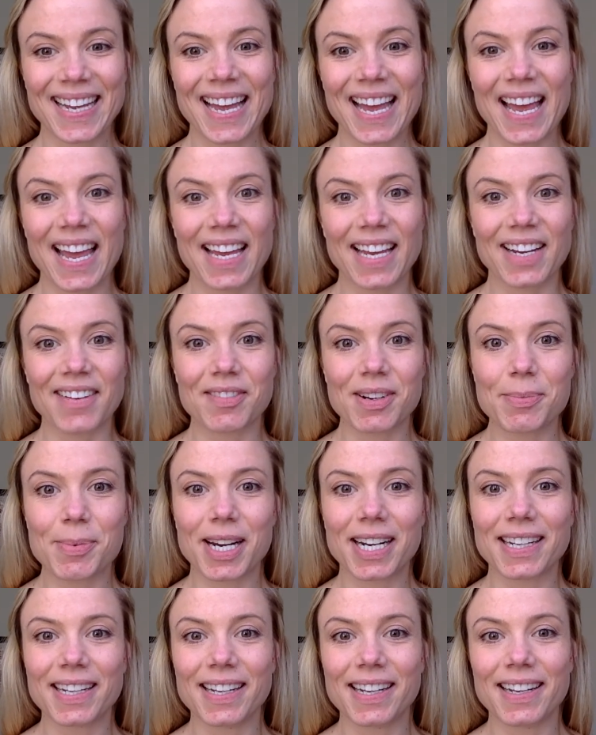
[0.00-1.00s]
Hey
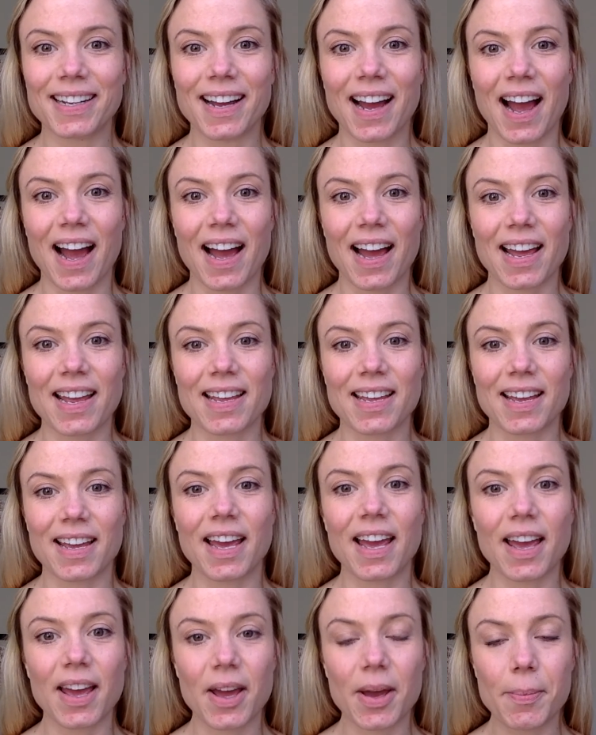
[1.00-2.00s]
everybody, I
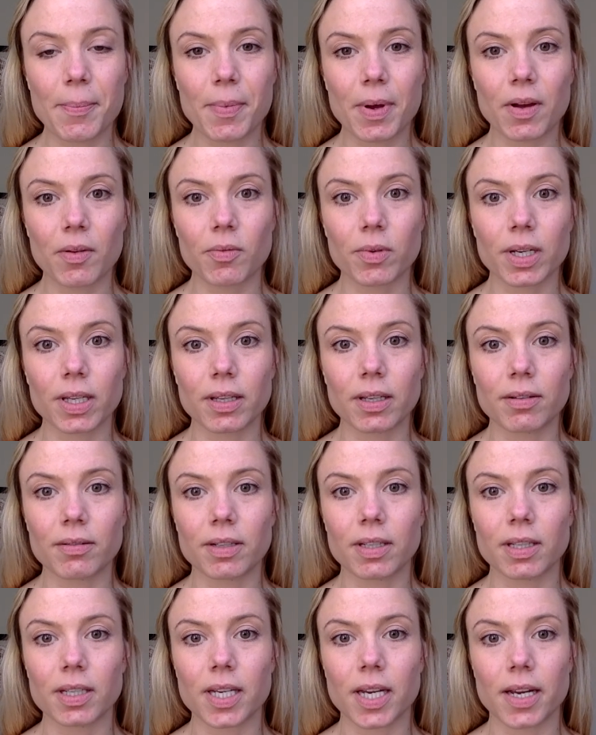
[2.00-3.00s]
am
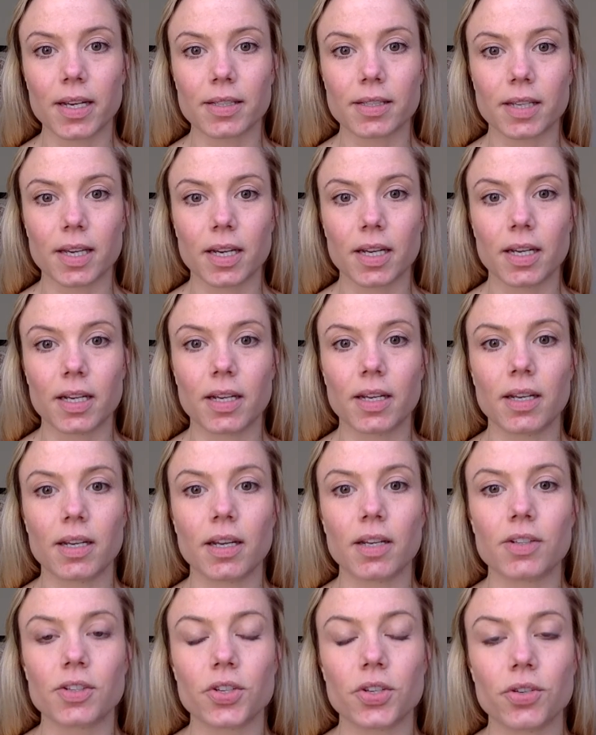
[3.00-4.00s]
really excited
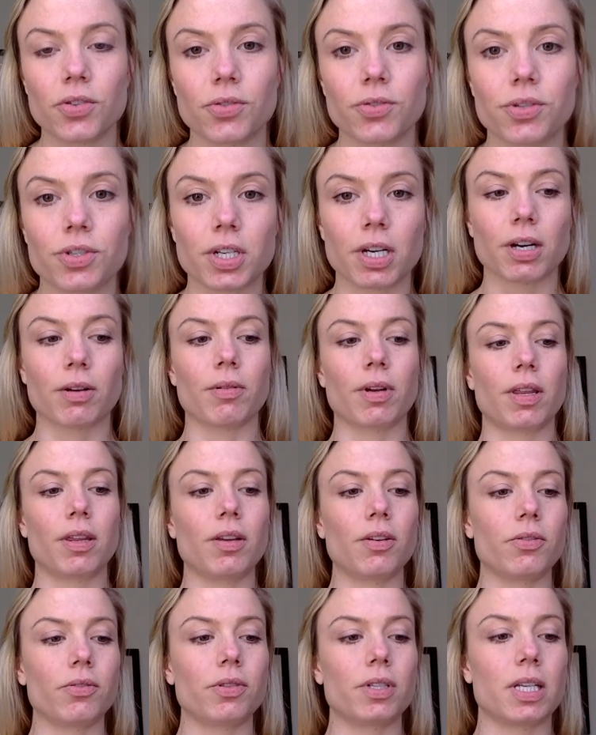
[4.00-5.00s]
to share with
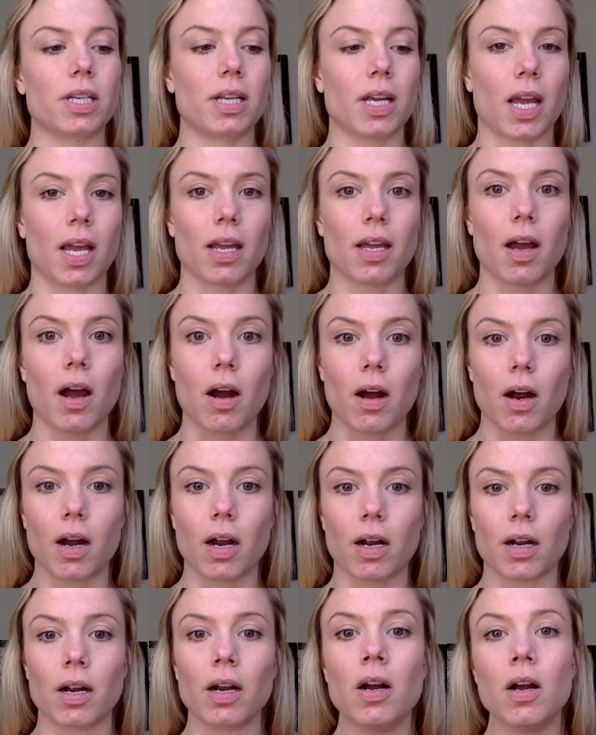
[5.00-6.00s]
you today
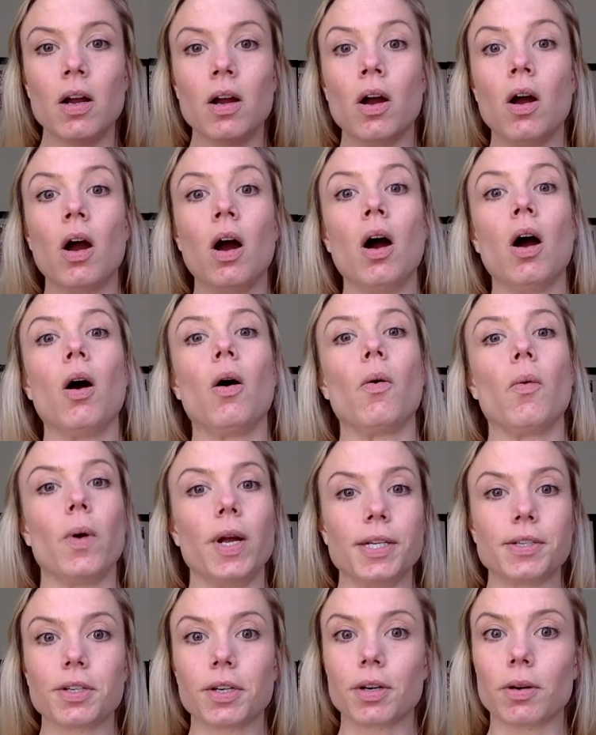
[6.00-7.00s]
our
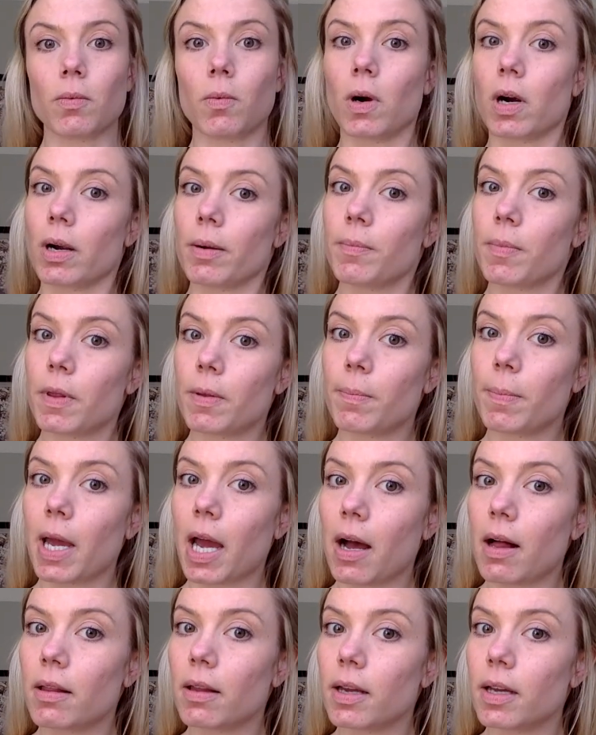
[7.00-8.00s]
winter warmth
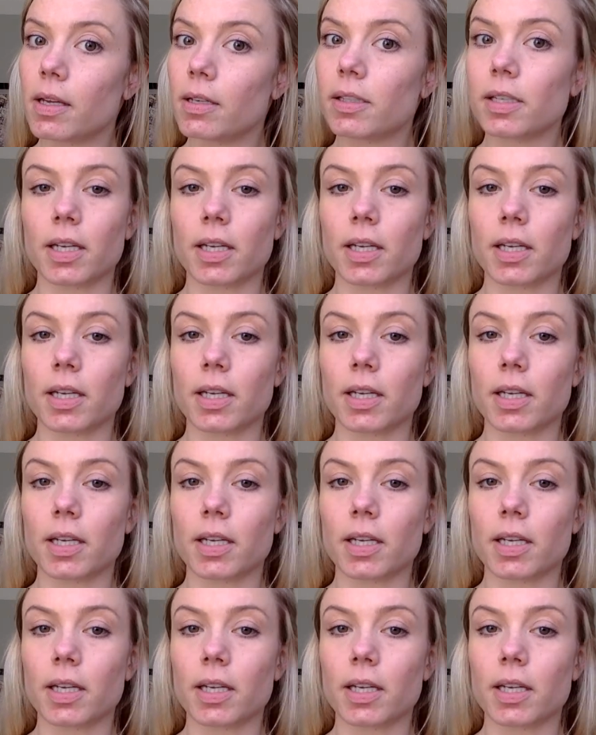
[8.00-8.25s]
palette.